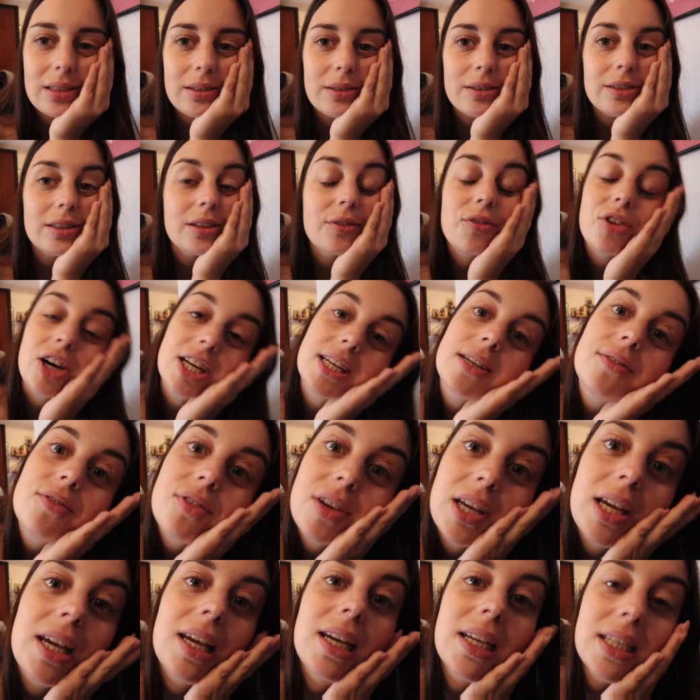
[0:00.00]
The funny
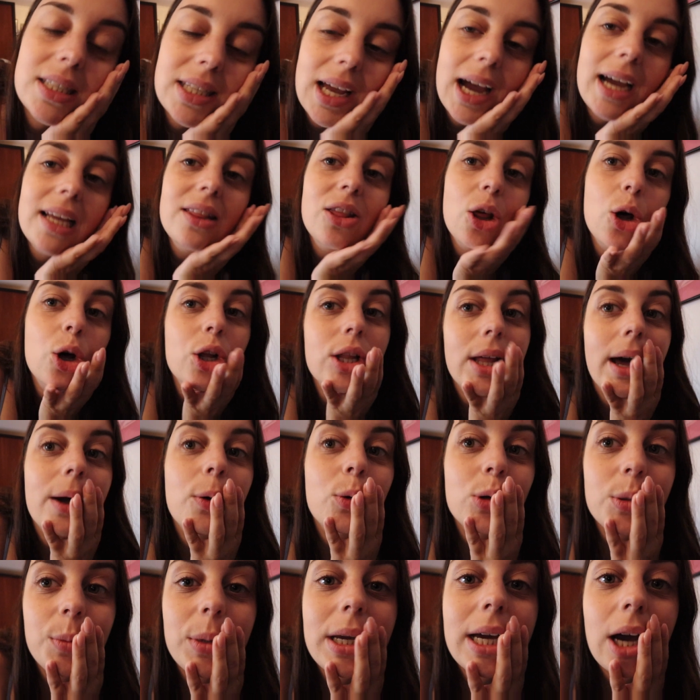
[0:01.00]
thing is, I thought I
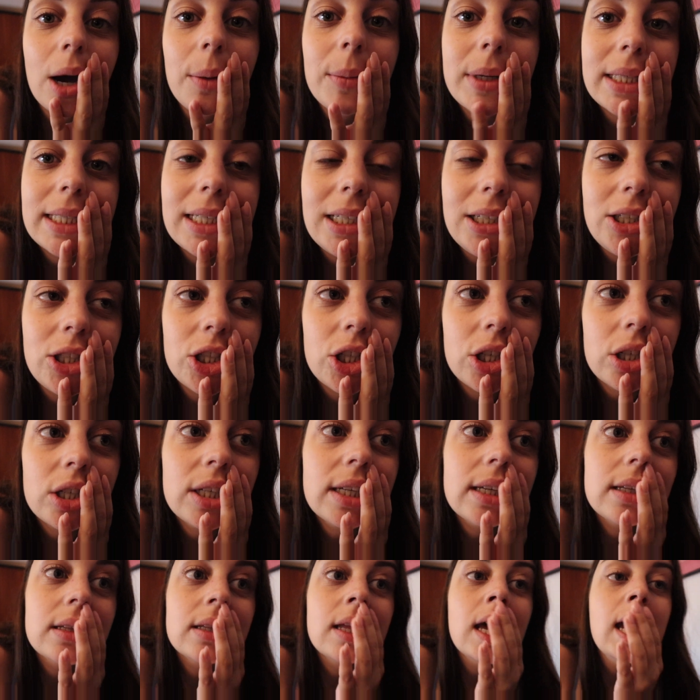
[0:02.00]
would become a teacher
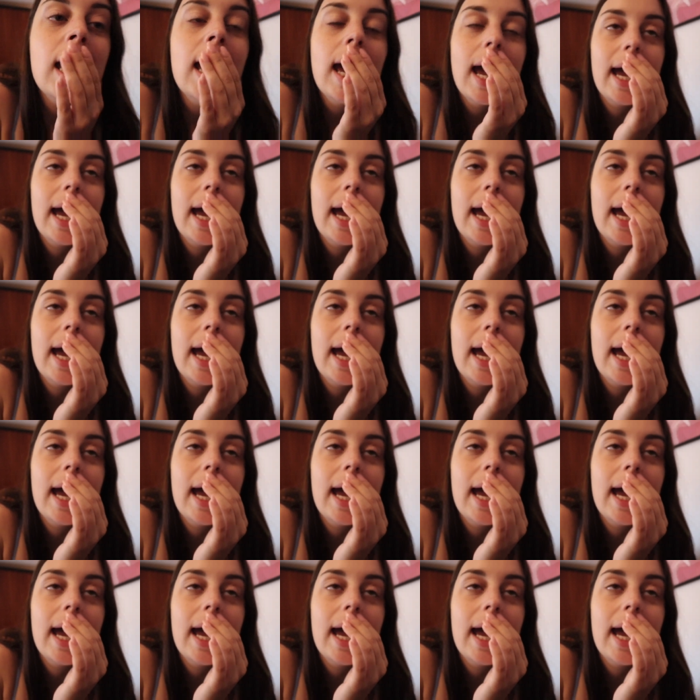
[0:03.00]
and